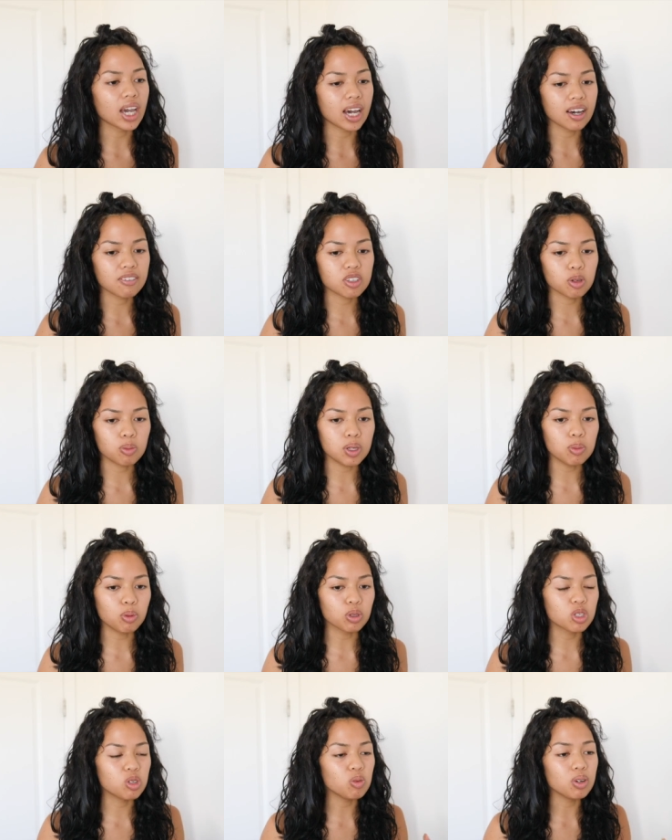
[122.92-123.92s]
after
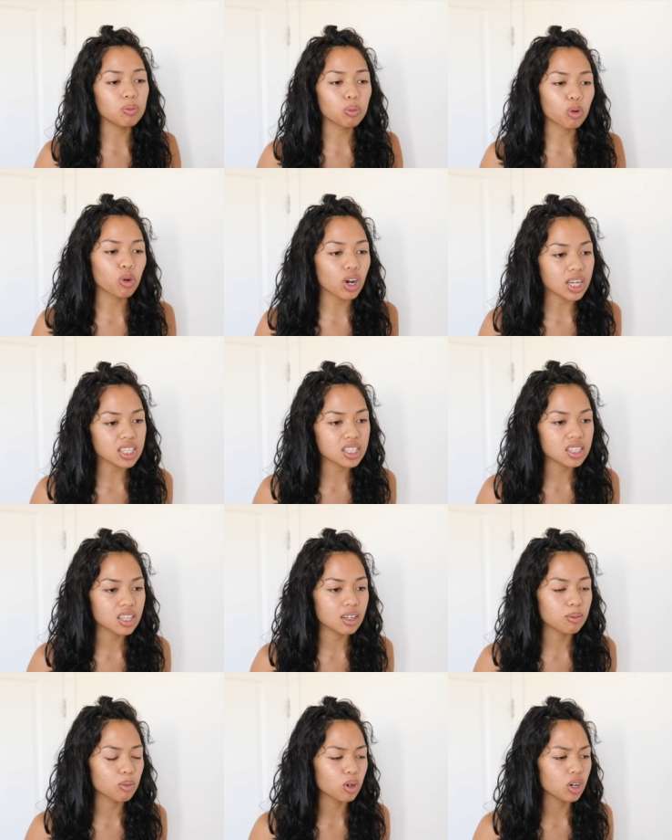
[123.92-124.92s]
people to impress
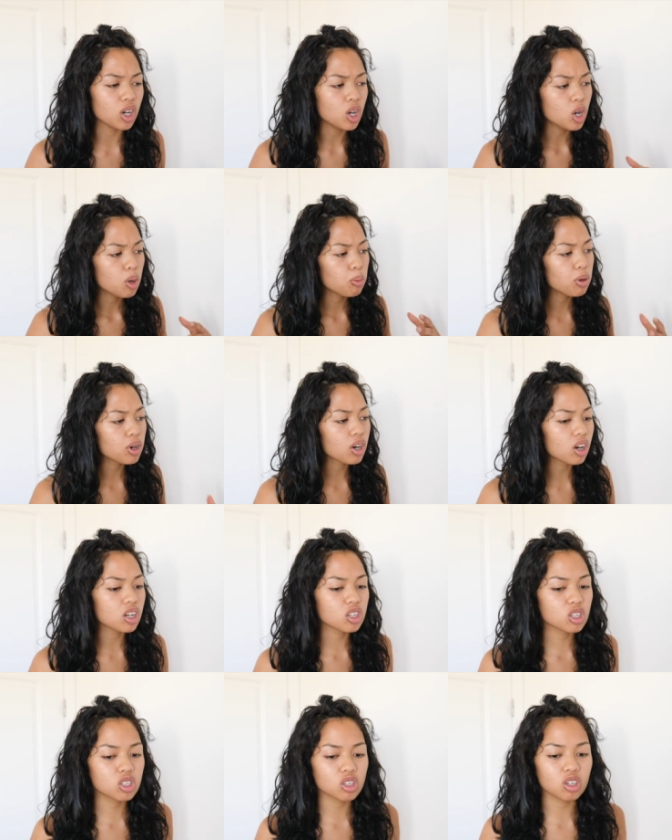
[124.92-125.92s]
them or put on
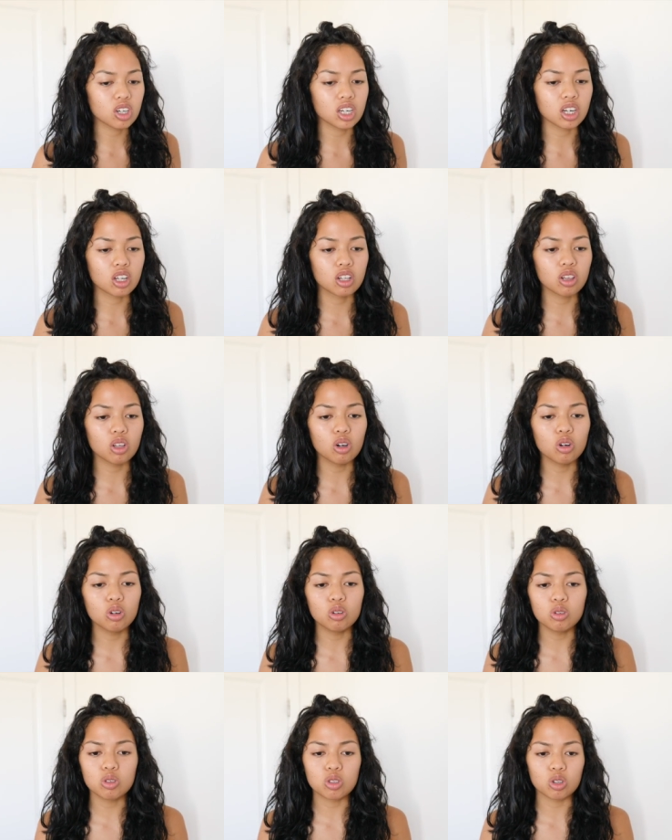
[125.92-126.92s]
a certain
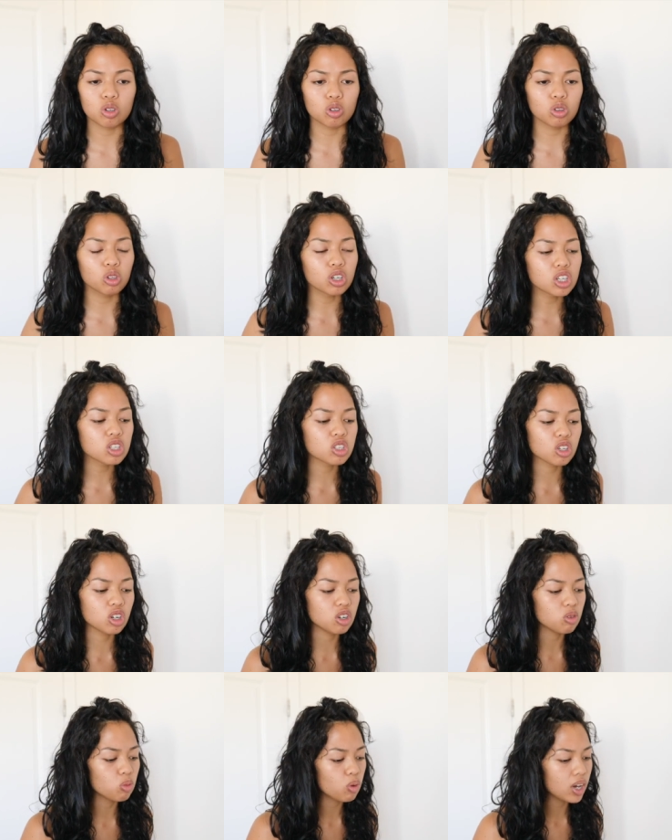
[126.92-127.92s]
clothes or look a
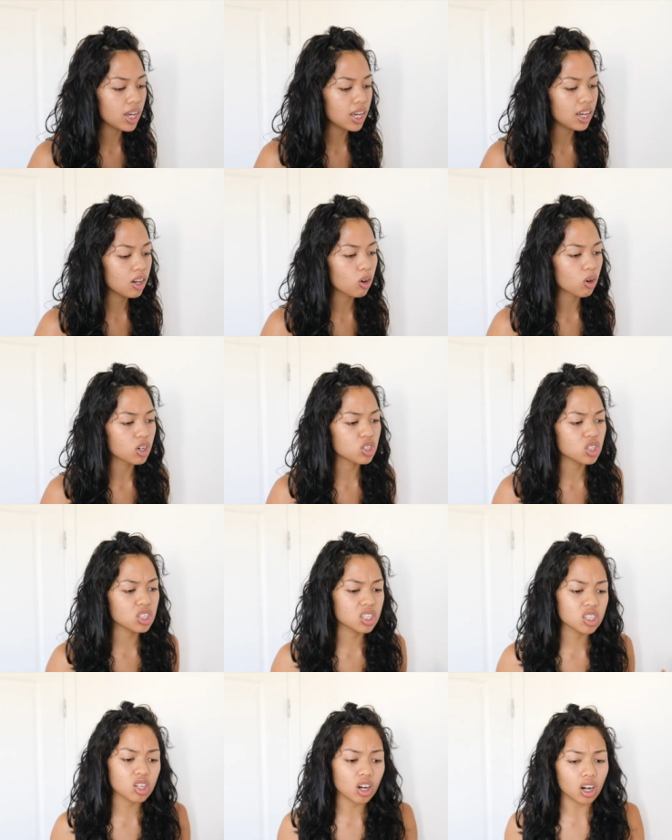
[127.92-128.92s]
certain way or
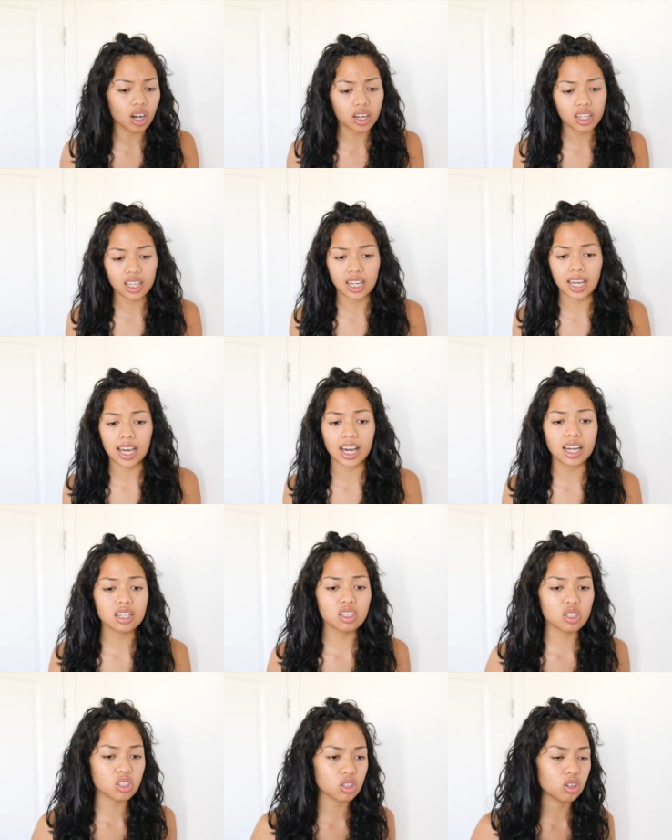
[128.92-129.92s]
just talk and
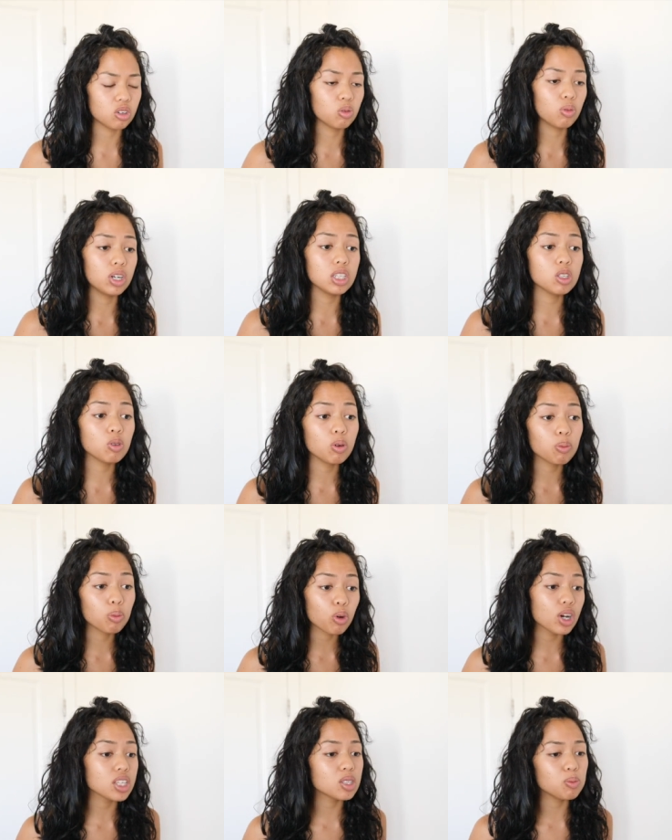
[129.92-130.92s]
act a certain way to
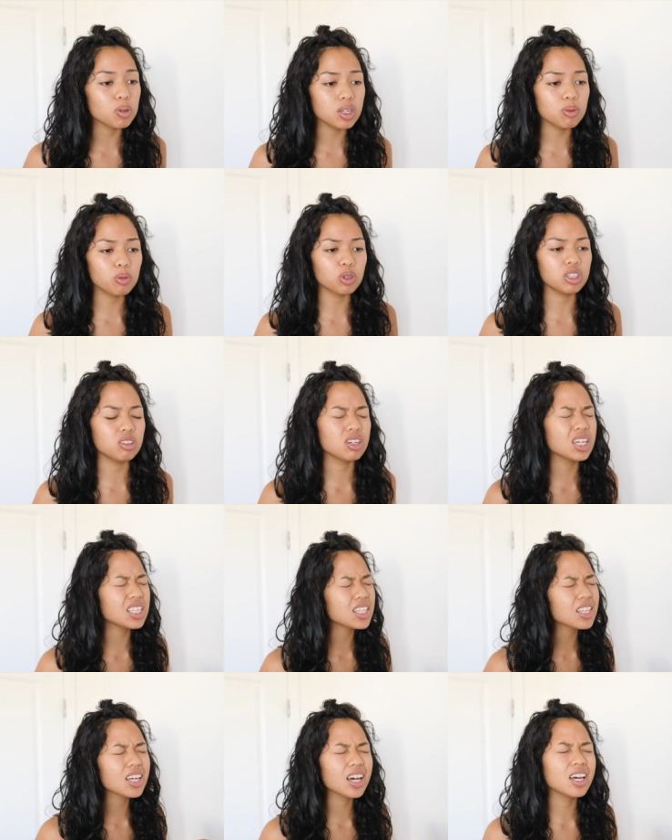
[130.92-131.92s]
impress people. You get
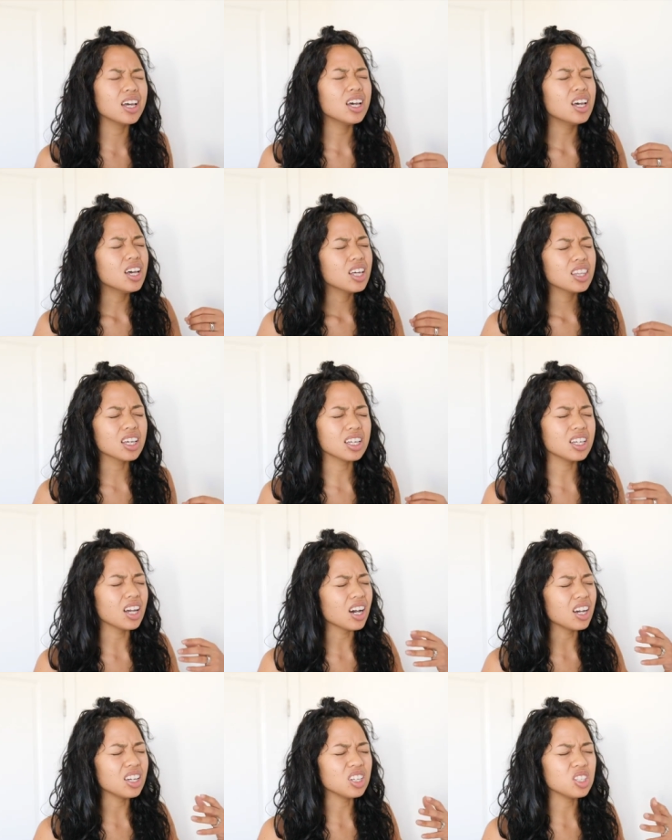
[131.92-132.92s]
to that,
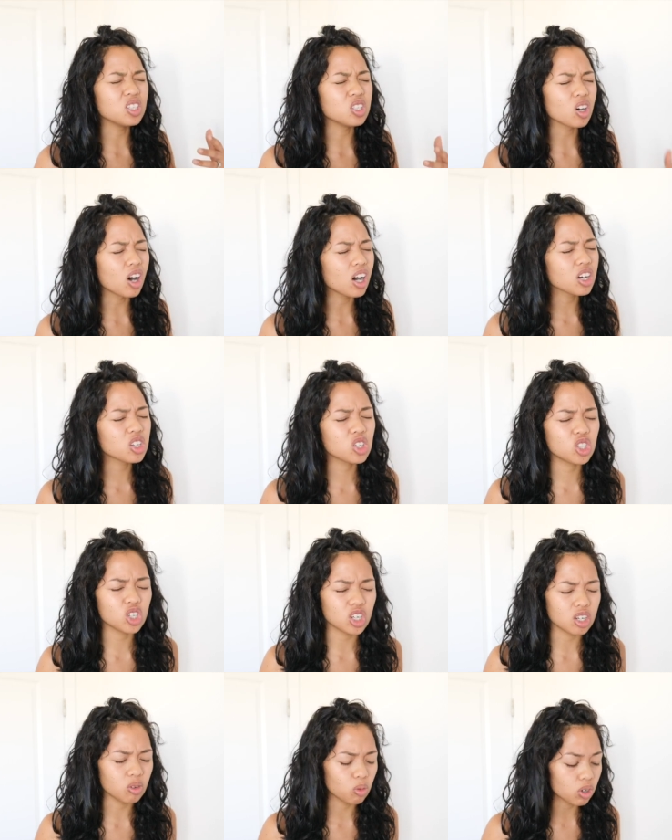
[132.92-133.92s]
that
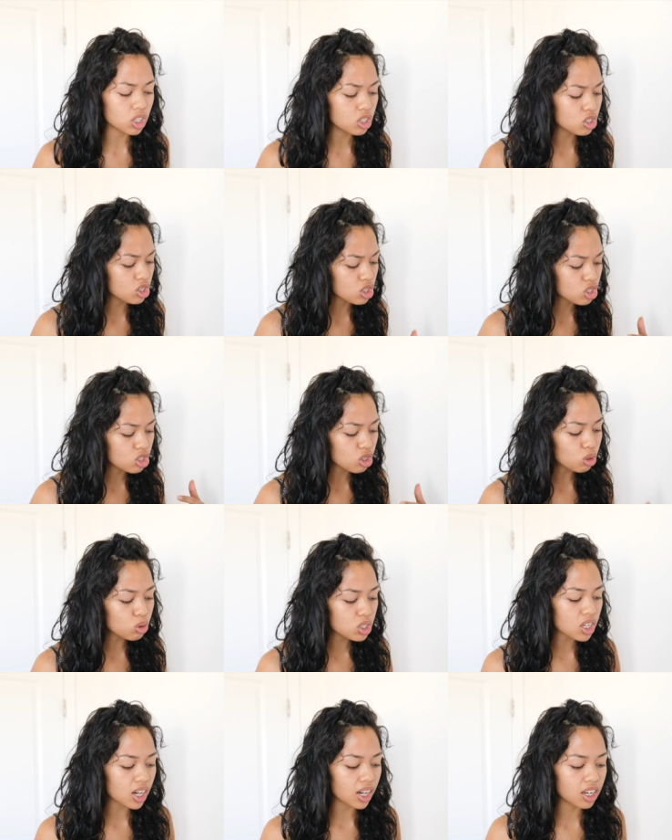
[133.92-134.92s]
exhaustion where you're just
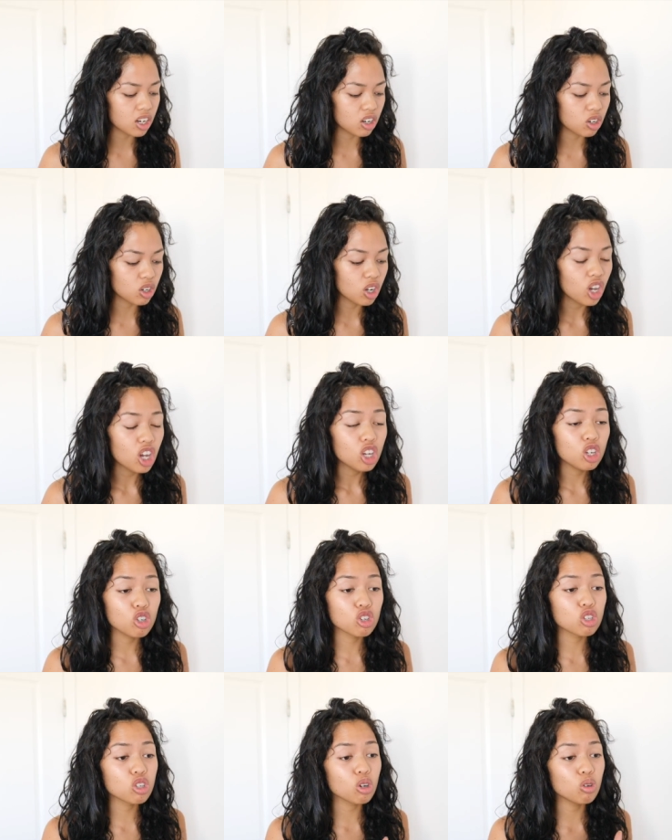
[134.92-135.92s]
so tired, you're
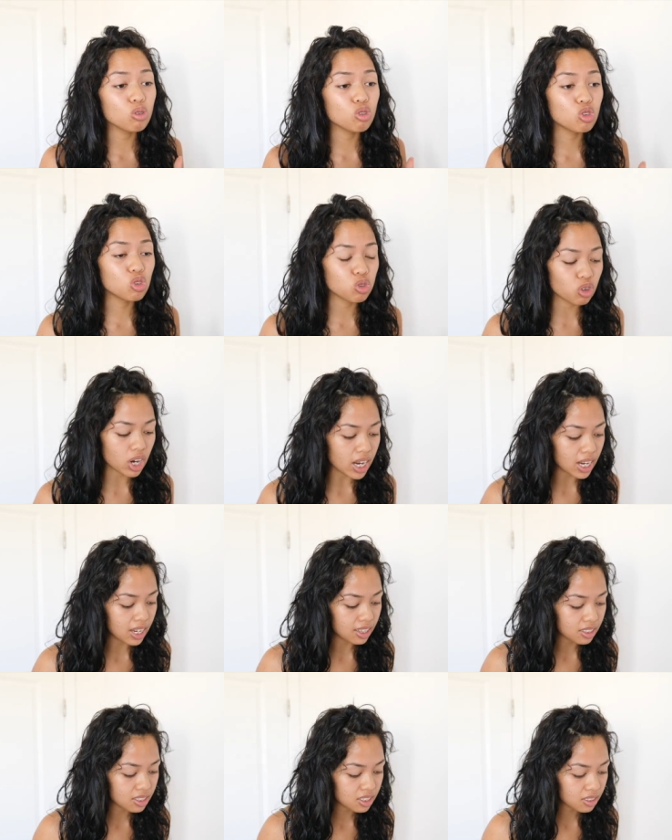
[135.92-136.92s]
so
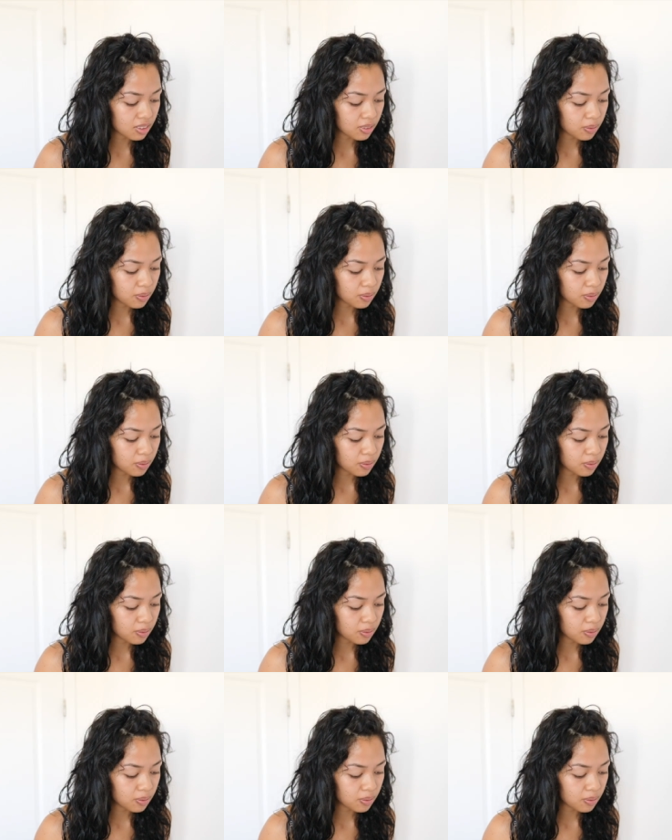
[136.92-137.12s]
drained.